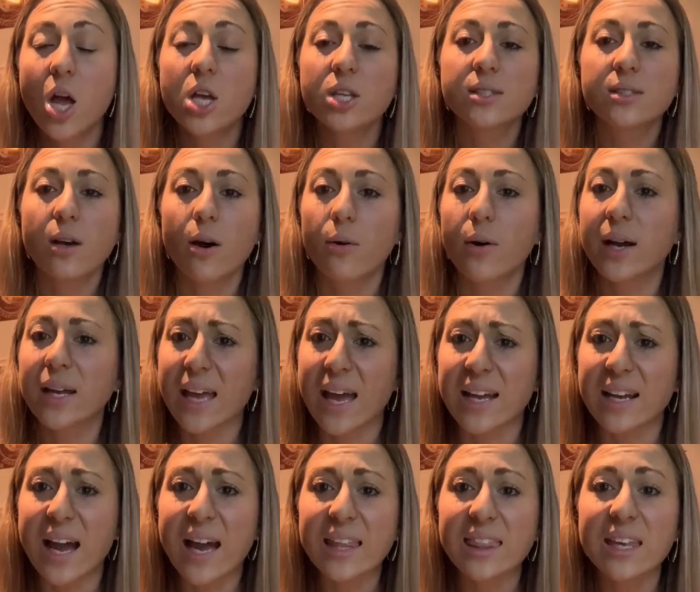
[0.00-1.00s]
So
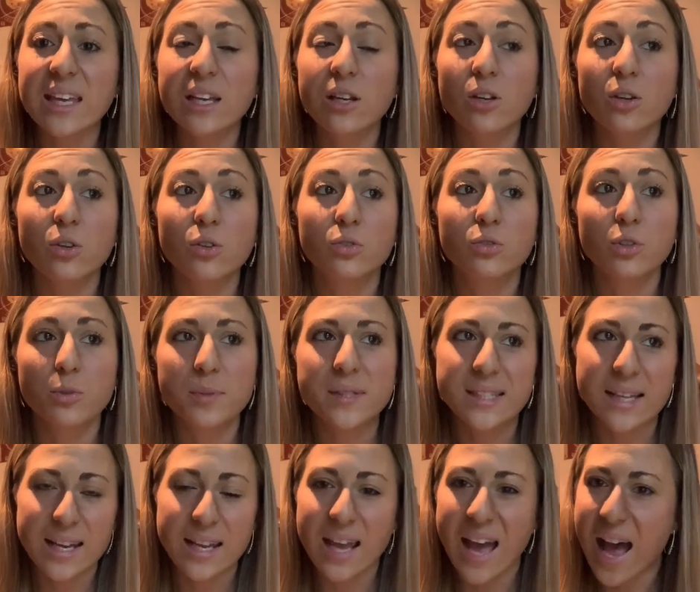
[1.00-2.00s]
again, I think group
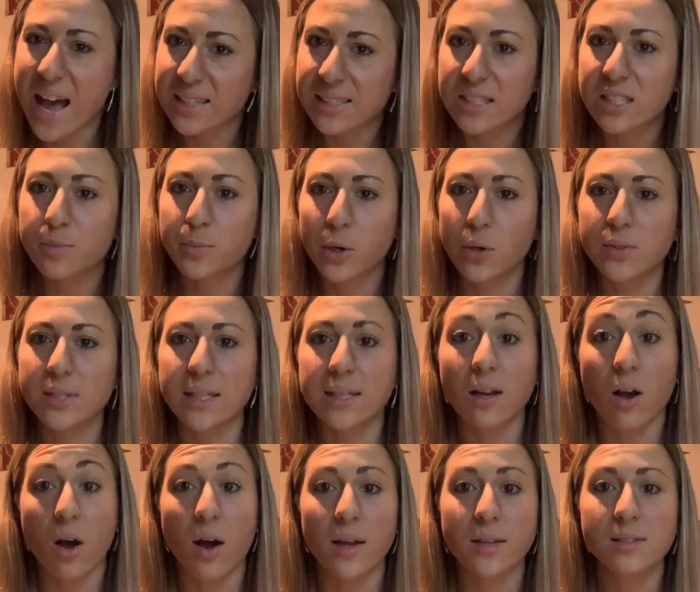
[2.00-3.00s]
study has its pros and
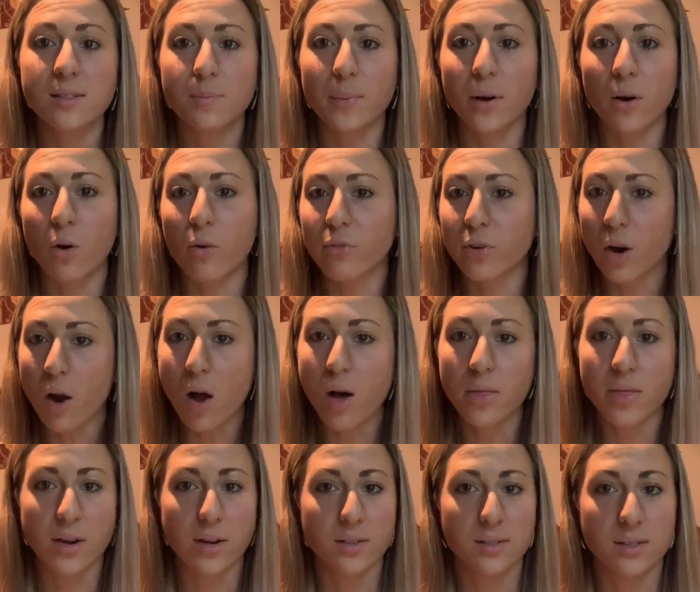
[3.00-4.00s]
cons, but overall
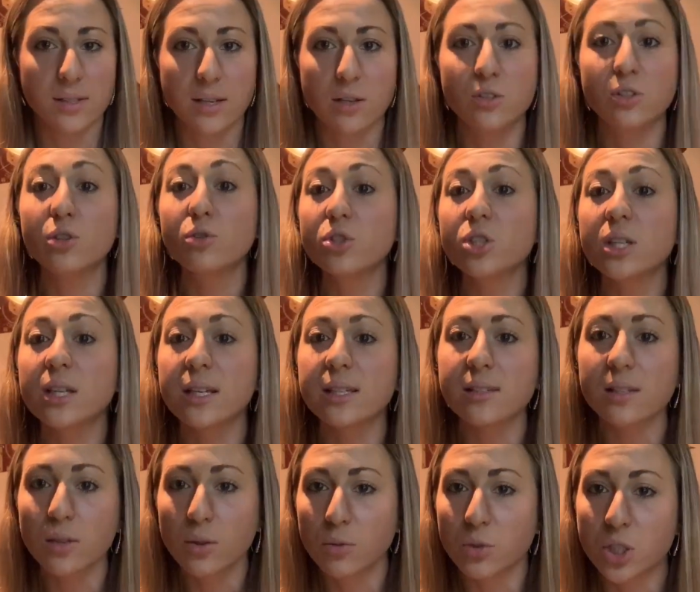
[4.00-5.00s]
there's usually a
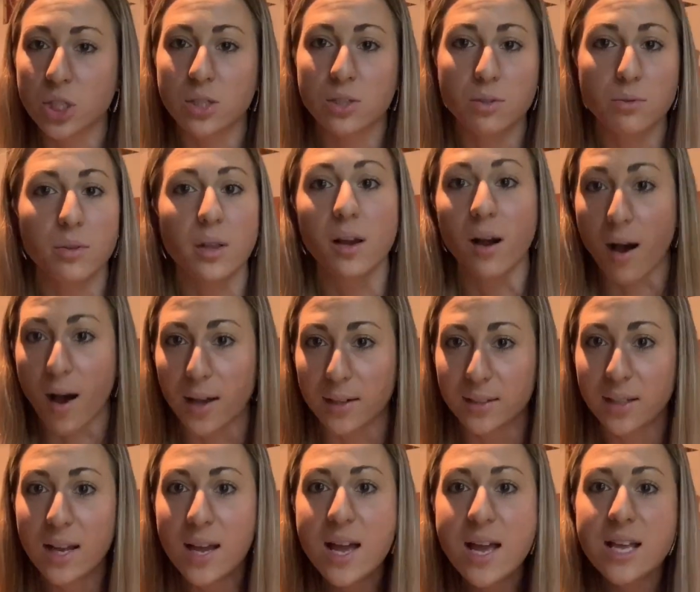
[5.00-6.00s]
solution to the
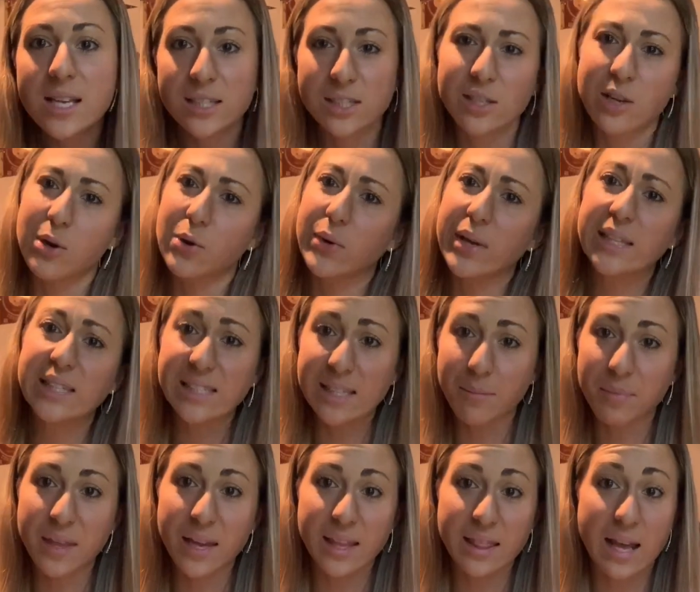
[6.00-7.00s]
con. So it's
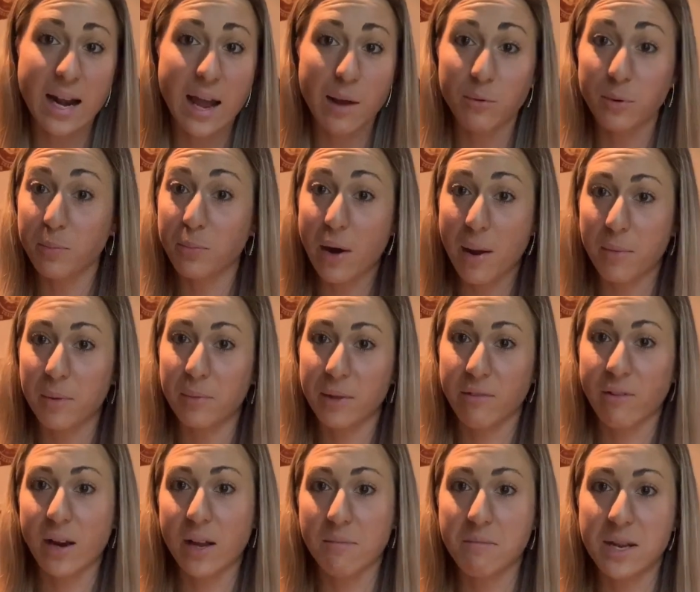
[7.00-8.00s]
something that I would probably
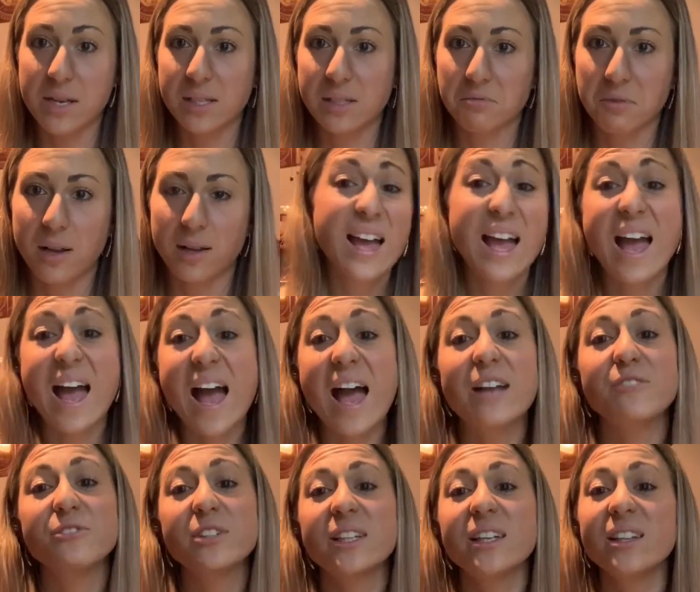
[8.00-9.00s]
recommend as well.
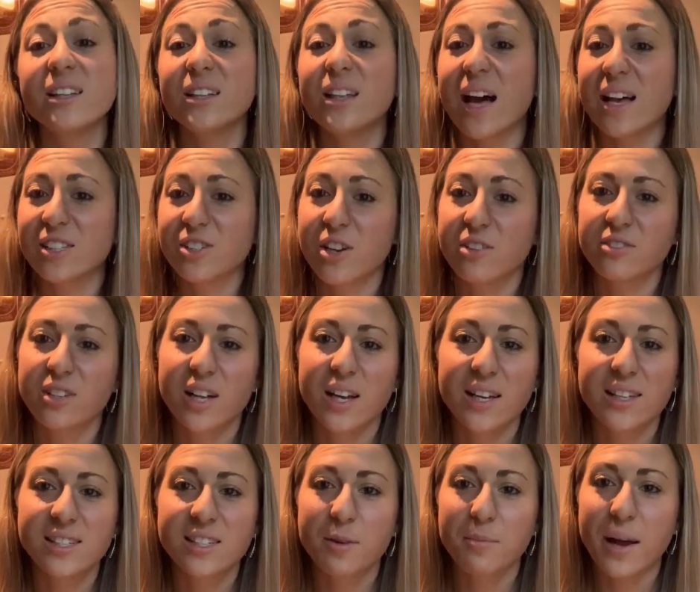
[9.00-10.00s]
And really the last
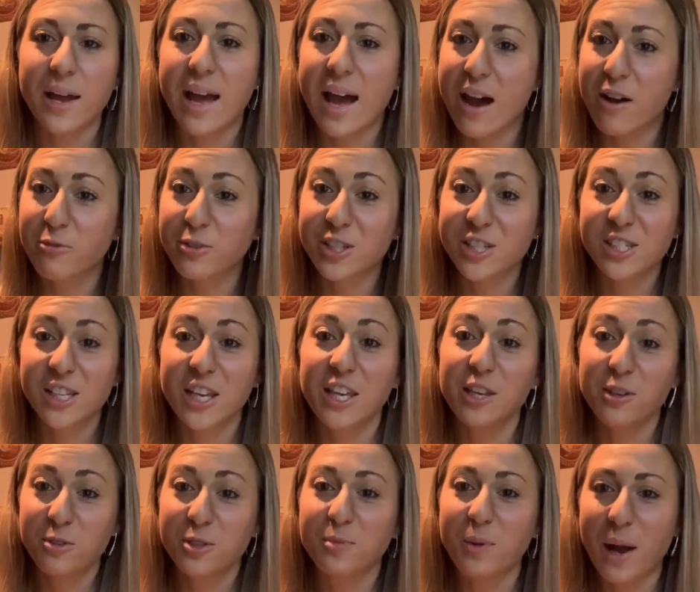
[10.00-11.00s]
generalized tip I have, which is a
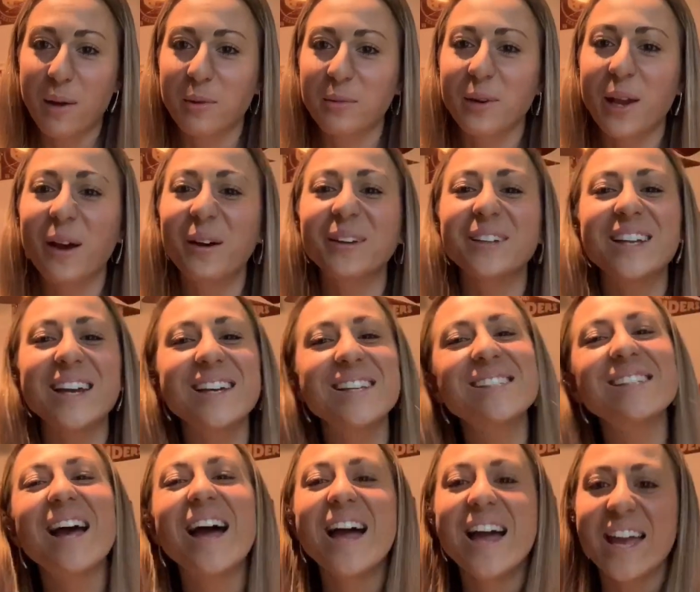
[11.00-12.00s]
huge problem
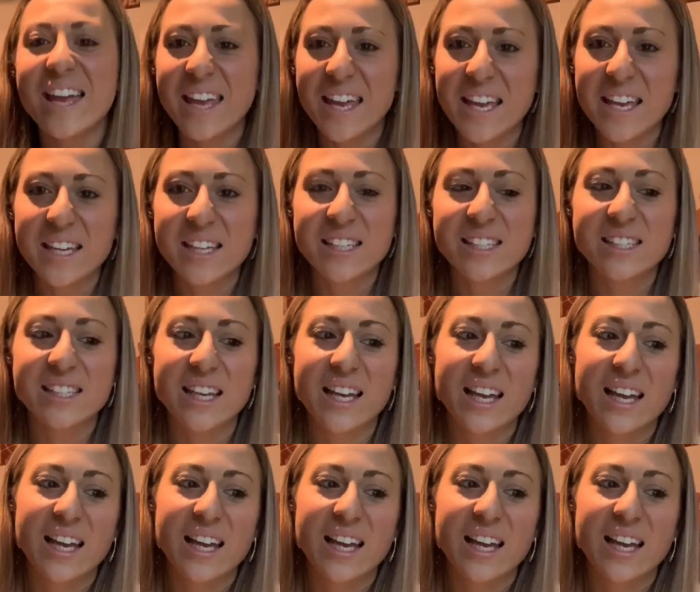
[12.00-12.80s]
nowadays, is